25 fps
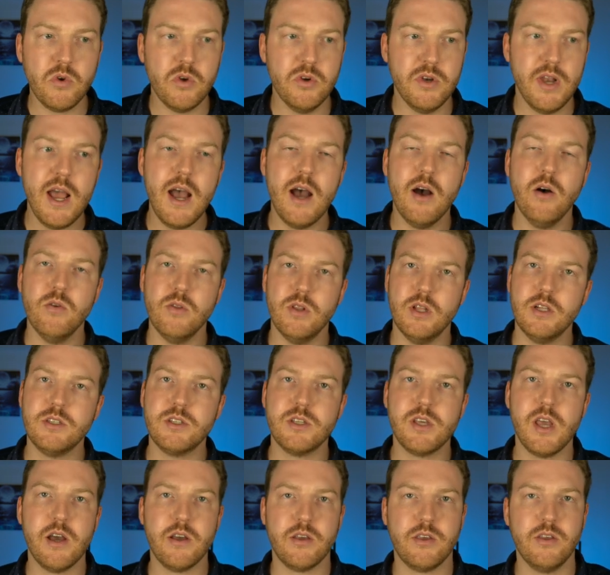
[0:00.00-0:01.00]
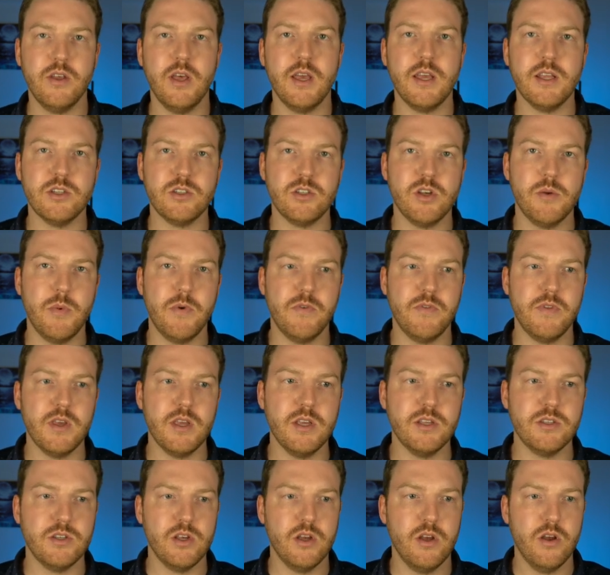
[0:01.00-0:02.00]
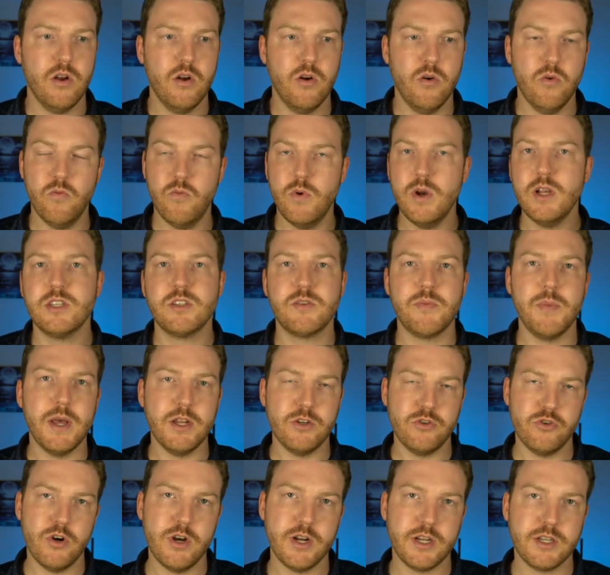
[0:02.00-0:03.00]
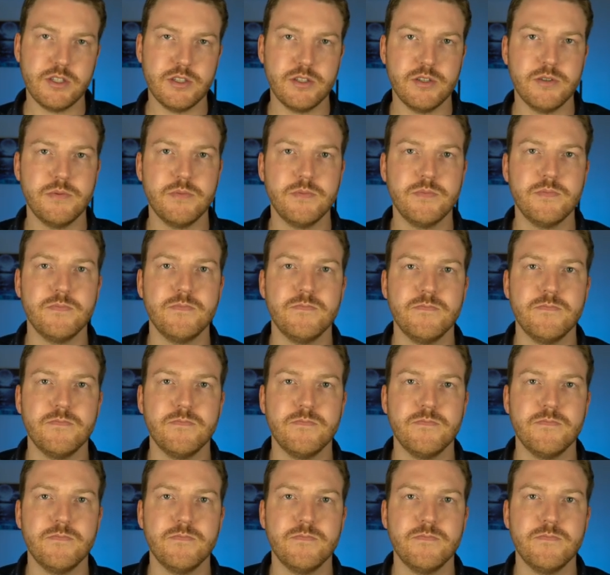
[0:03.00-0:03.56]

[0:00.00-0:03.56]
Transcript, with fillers: Now let's calculate some of these risk metrics.